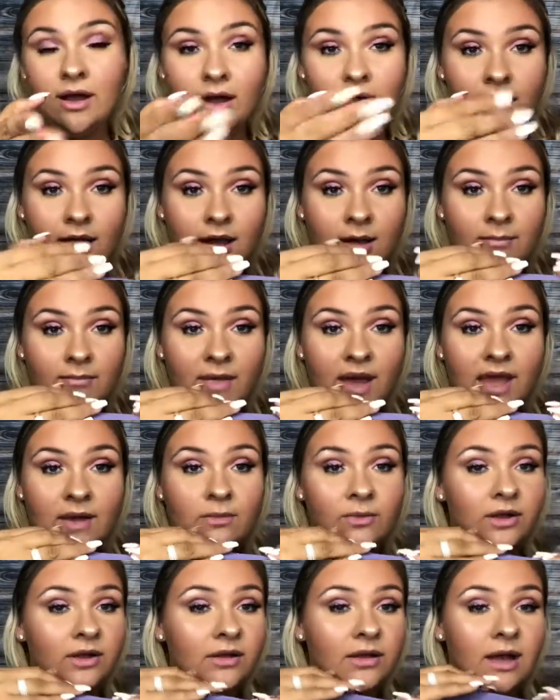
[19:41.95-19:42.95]
I
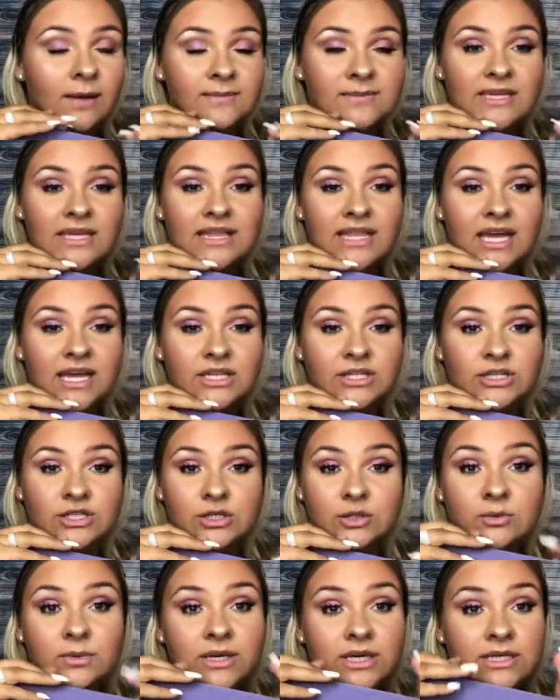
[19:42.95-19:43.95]
will update that in
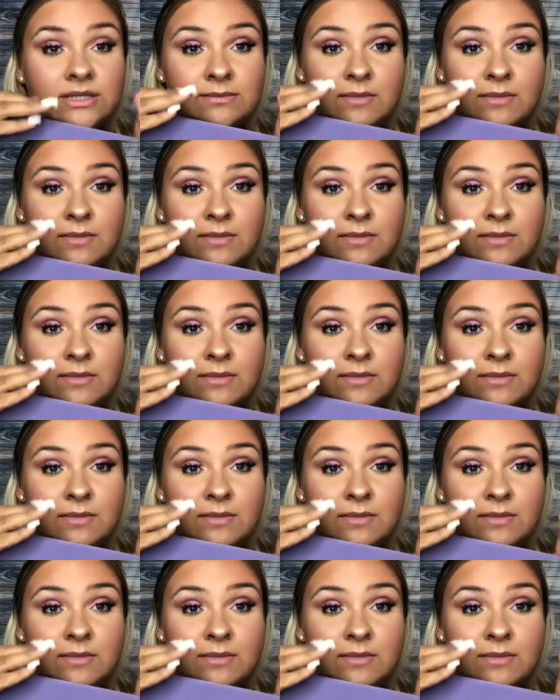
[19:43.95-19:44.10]
2 weeks.